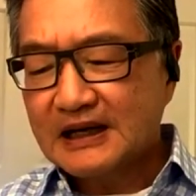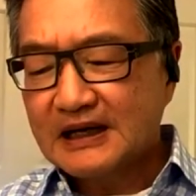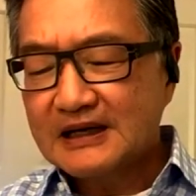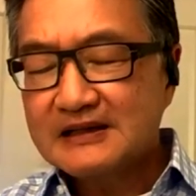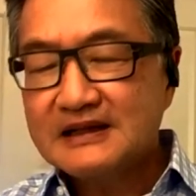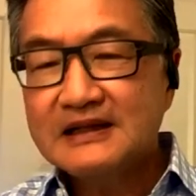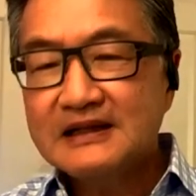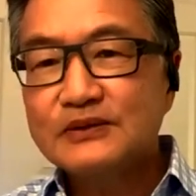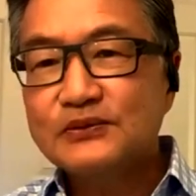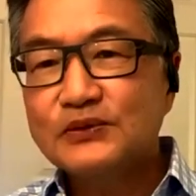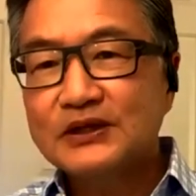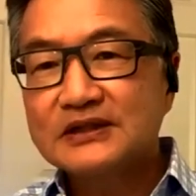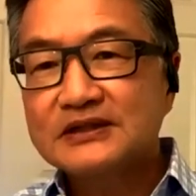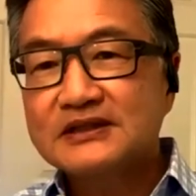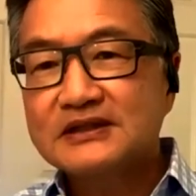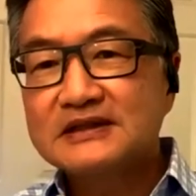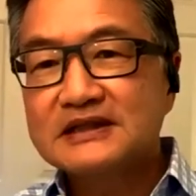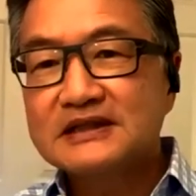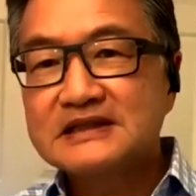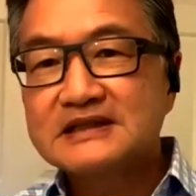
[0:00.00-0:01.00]
I think what
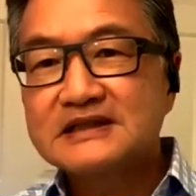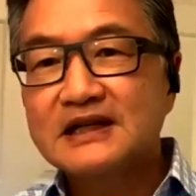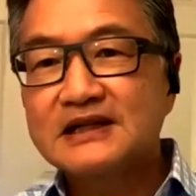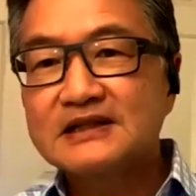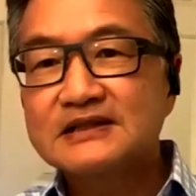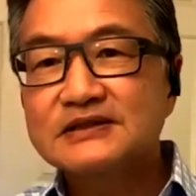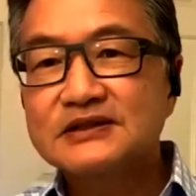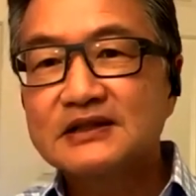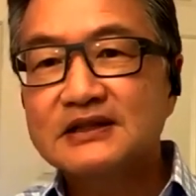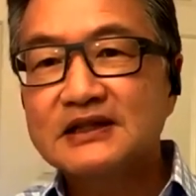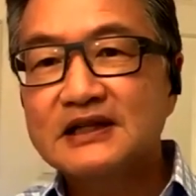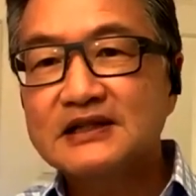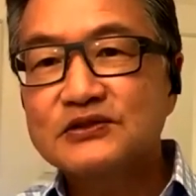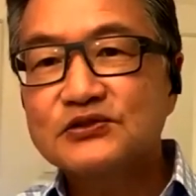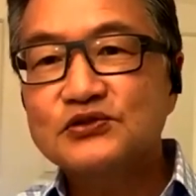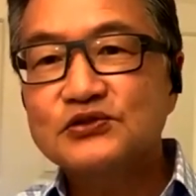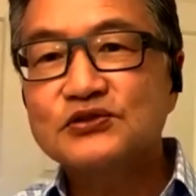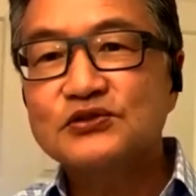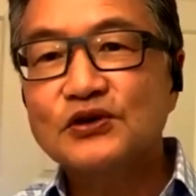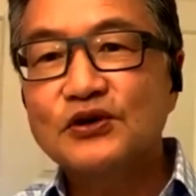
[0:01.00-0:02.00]
the discussion
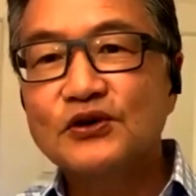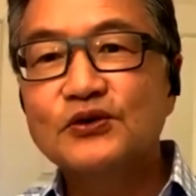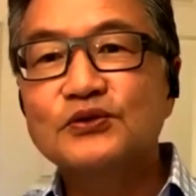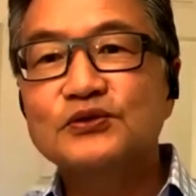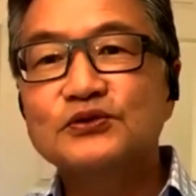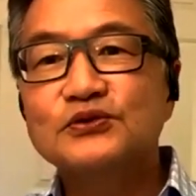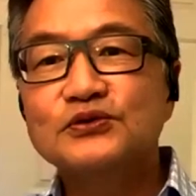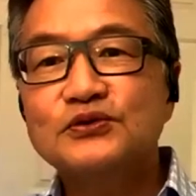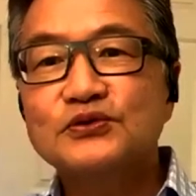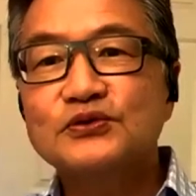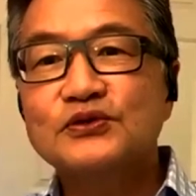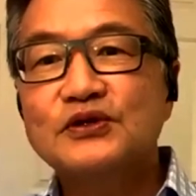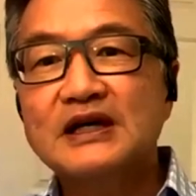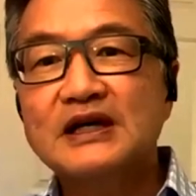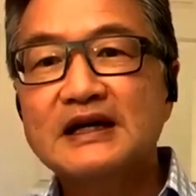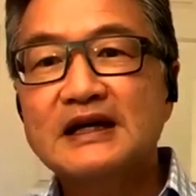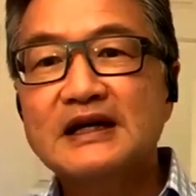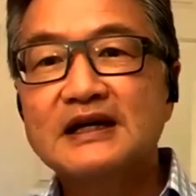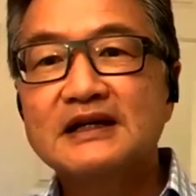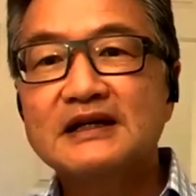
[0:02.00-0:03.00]
has shown
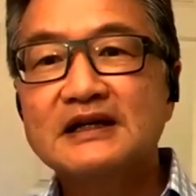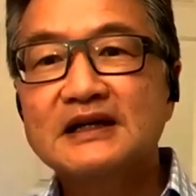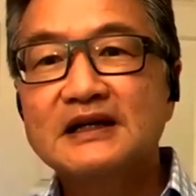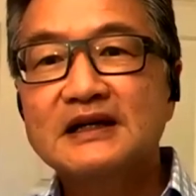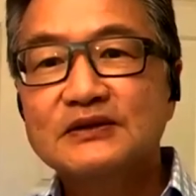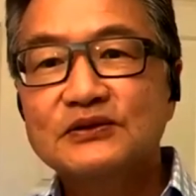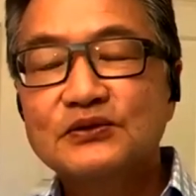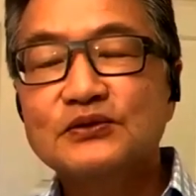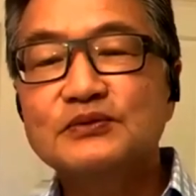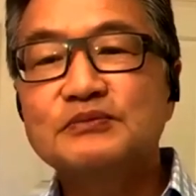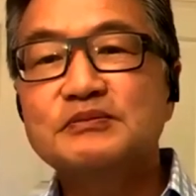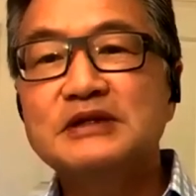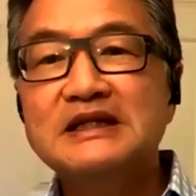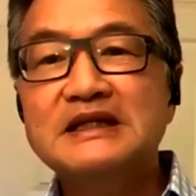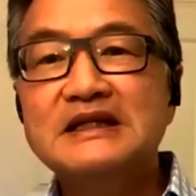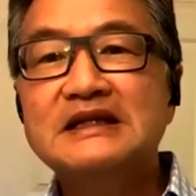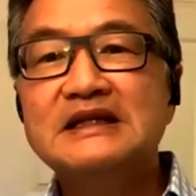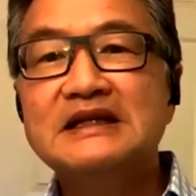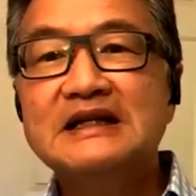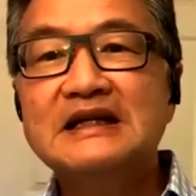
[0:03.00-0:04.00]
today to
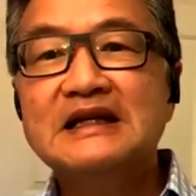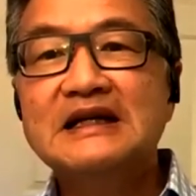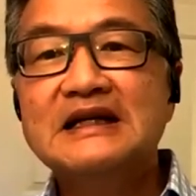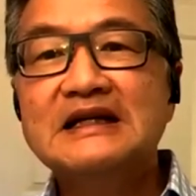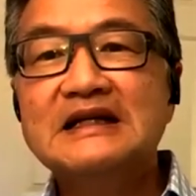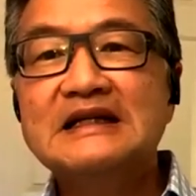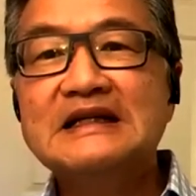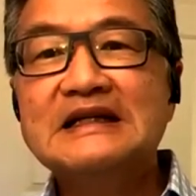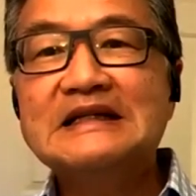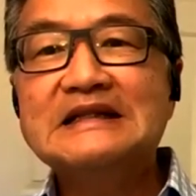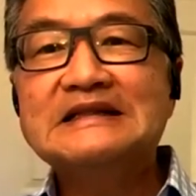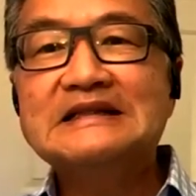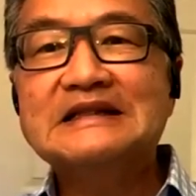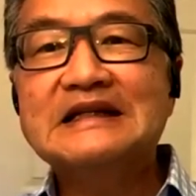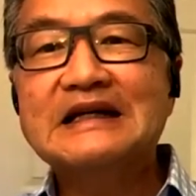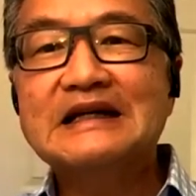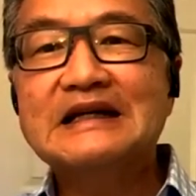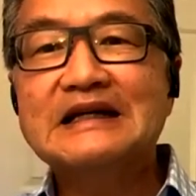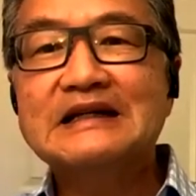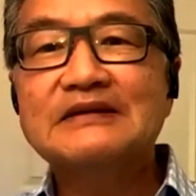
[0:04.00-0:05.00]
me is
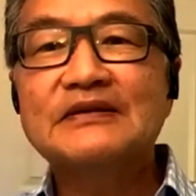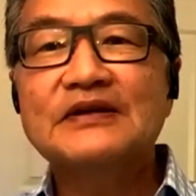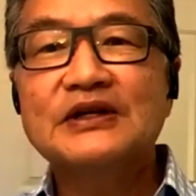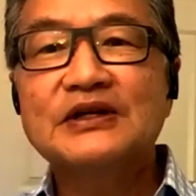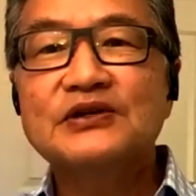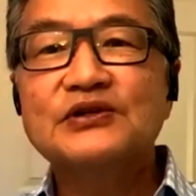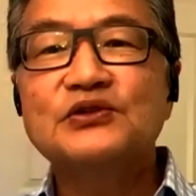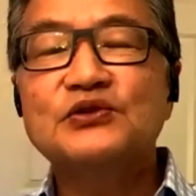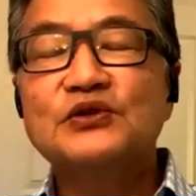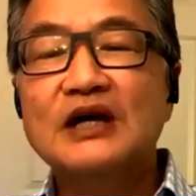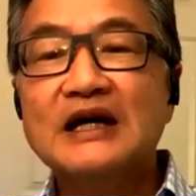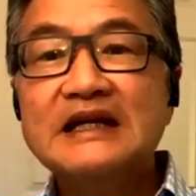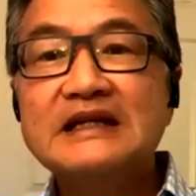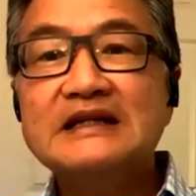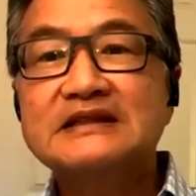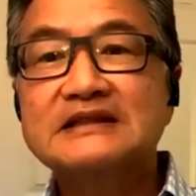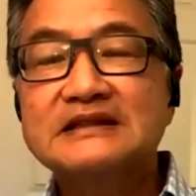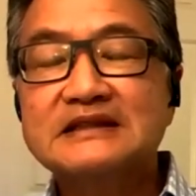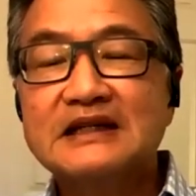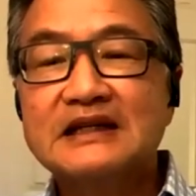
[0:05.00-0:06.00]
that
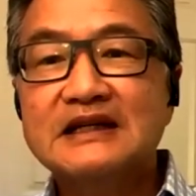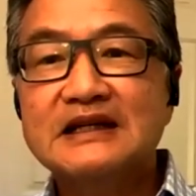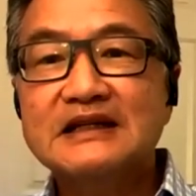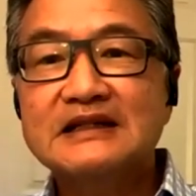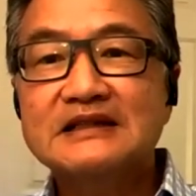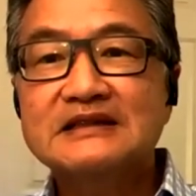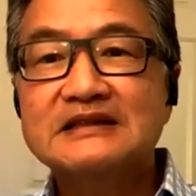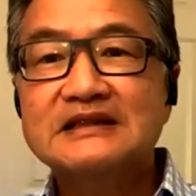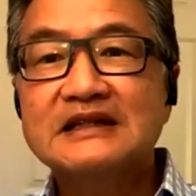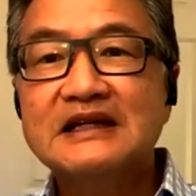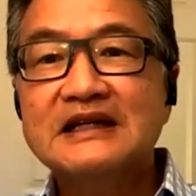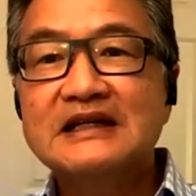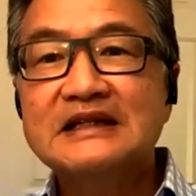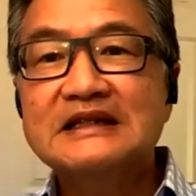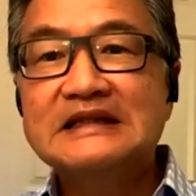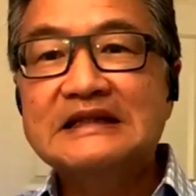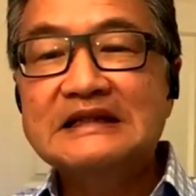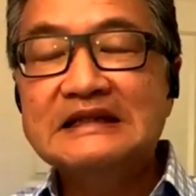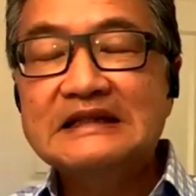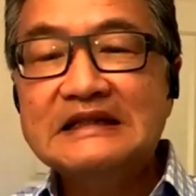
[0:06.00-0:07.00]
United States
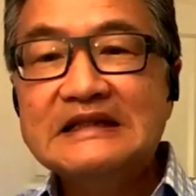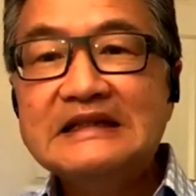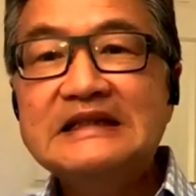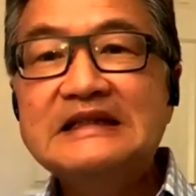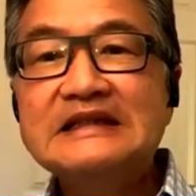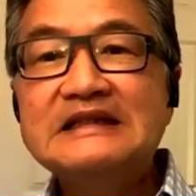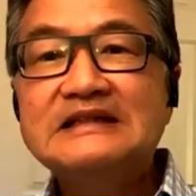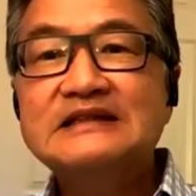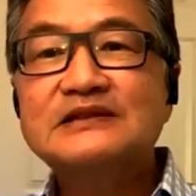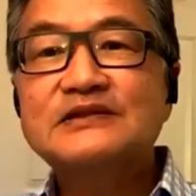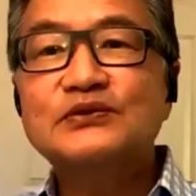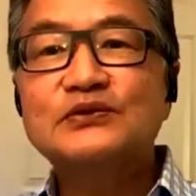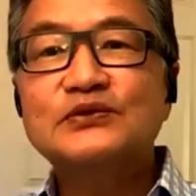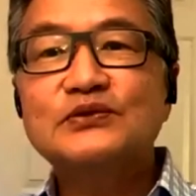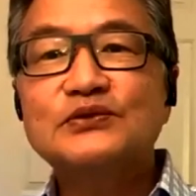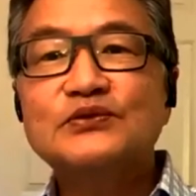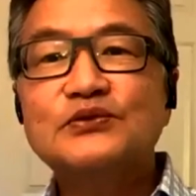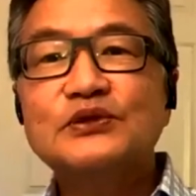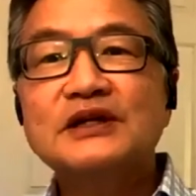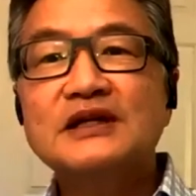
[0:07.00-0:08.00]
needs to
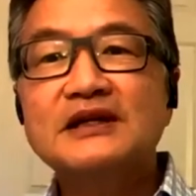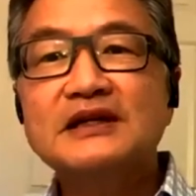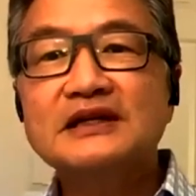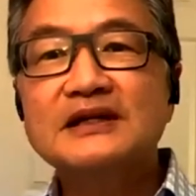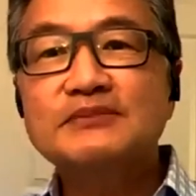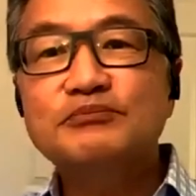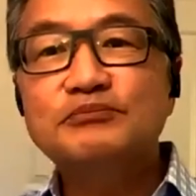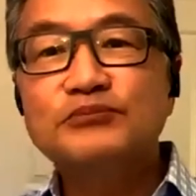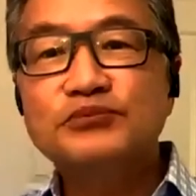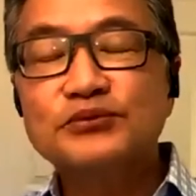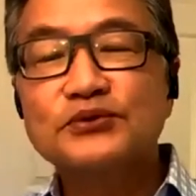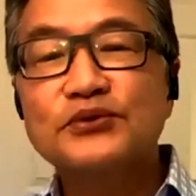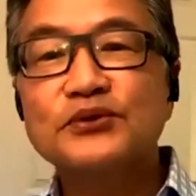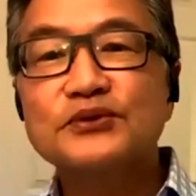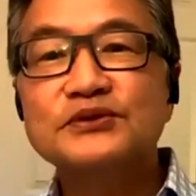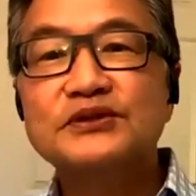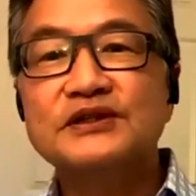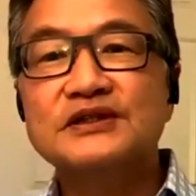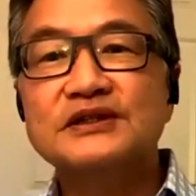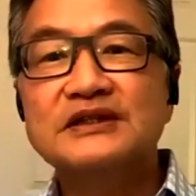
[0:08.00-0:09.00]
really
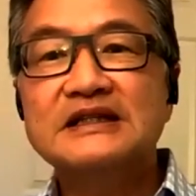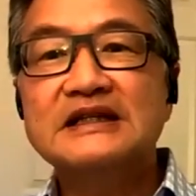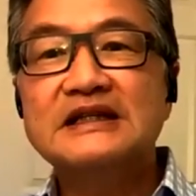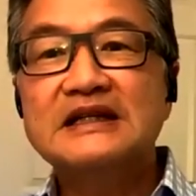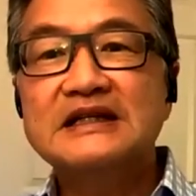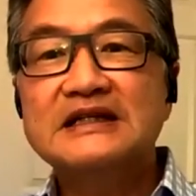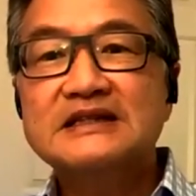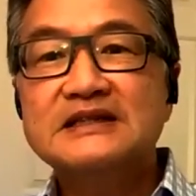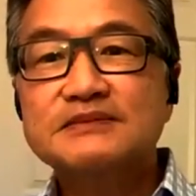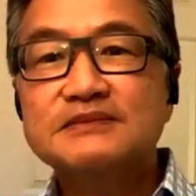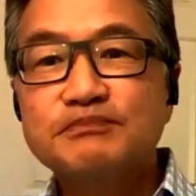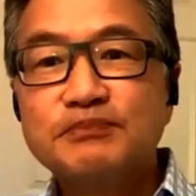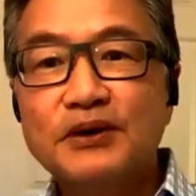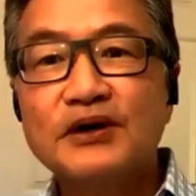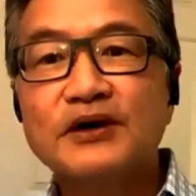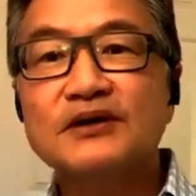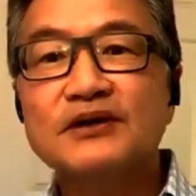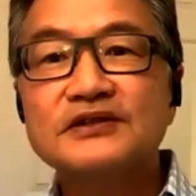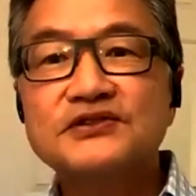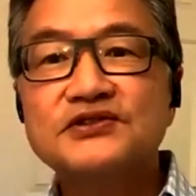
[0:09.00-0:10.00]
broaden its
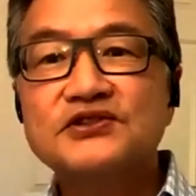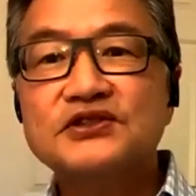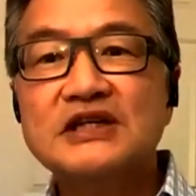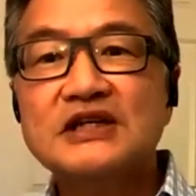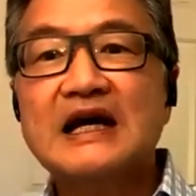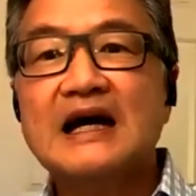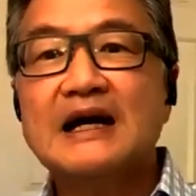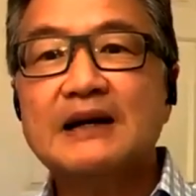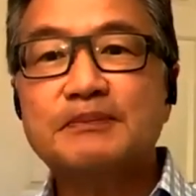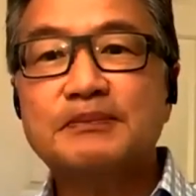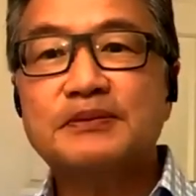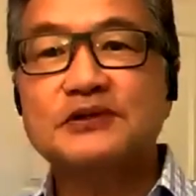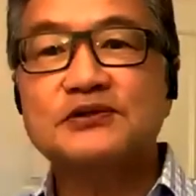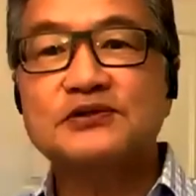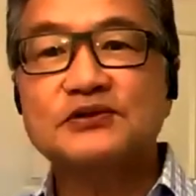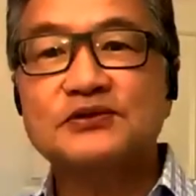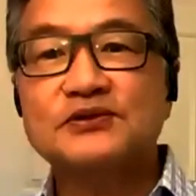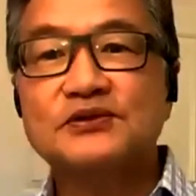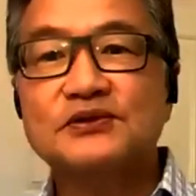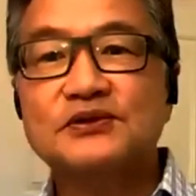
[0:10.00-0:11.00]
policy
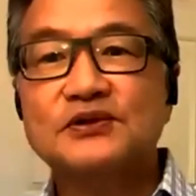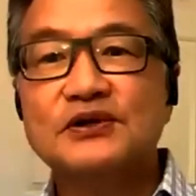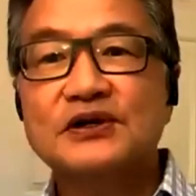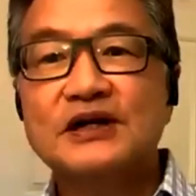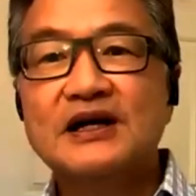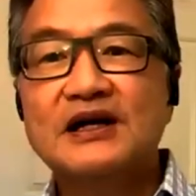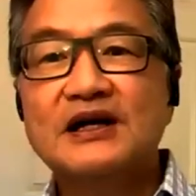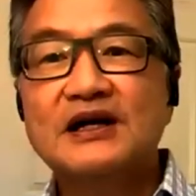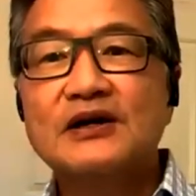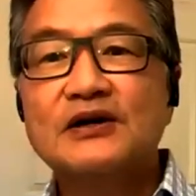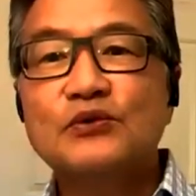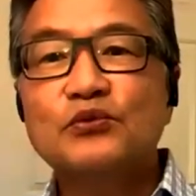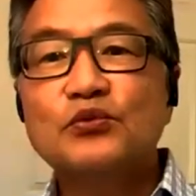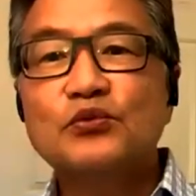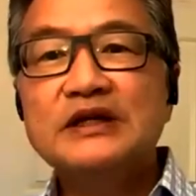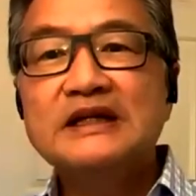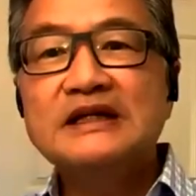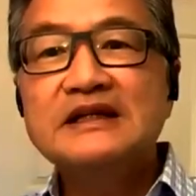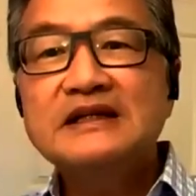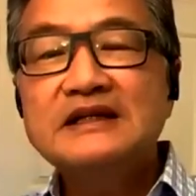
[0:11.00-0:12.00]
aperture.
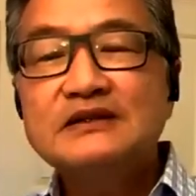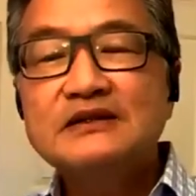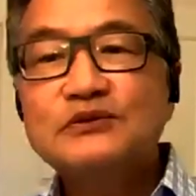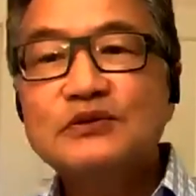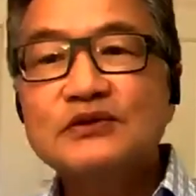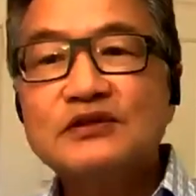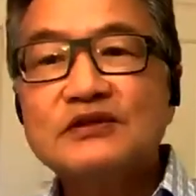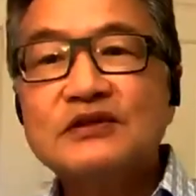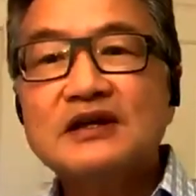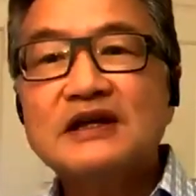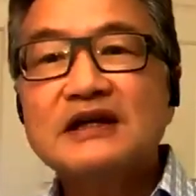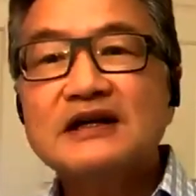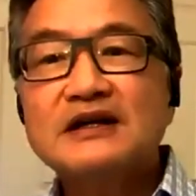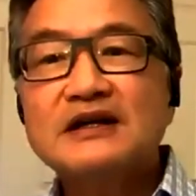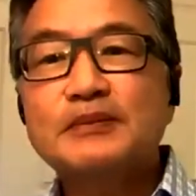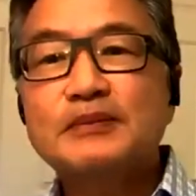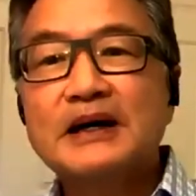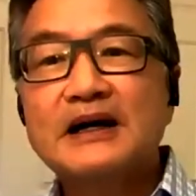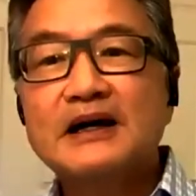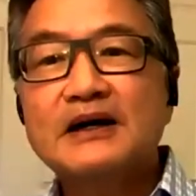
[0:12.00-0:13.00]
We need to think
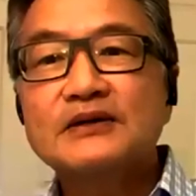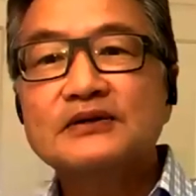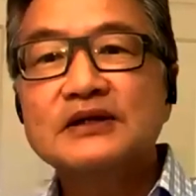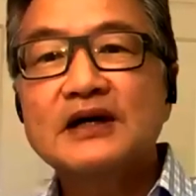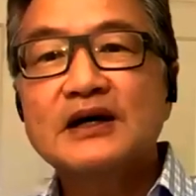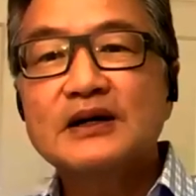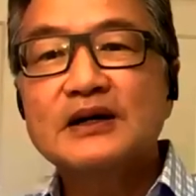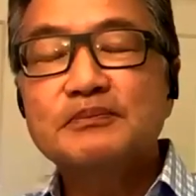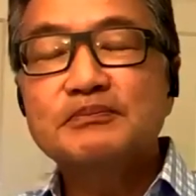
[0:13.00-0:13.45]
about